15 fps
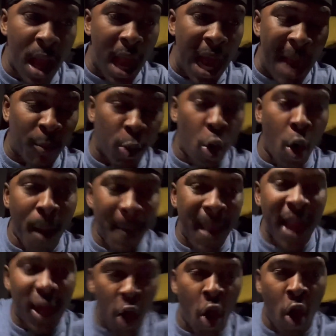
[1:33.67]
I'm going
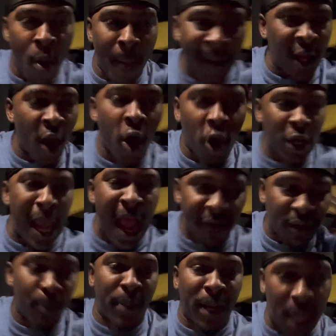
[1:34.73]
back home and y'all gonna have
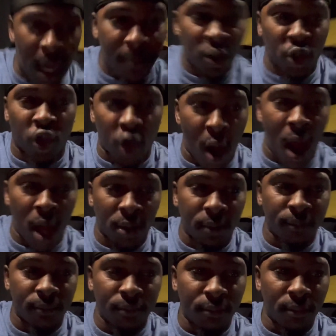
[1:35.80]
to pick up the truck.
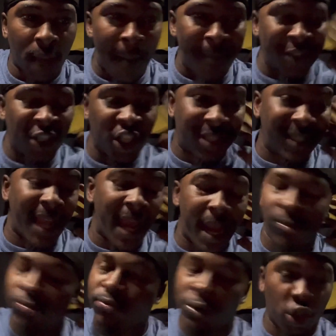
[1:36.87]
I'ma just say
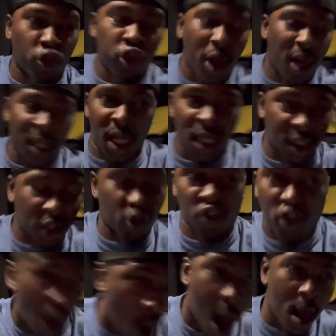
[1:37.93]
the truck doesn't
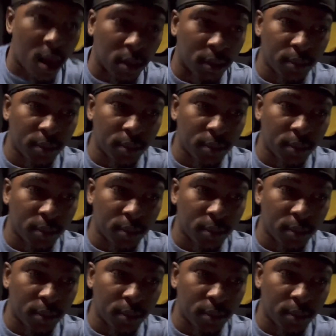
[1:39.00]
start.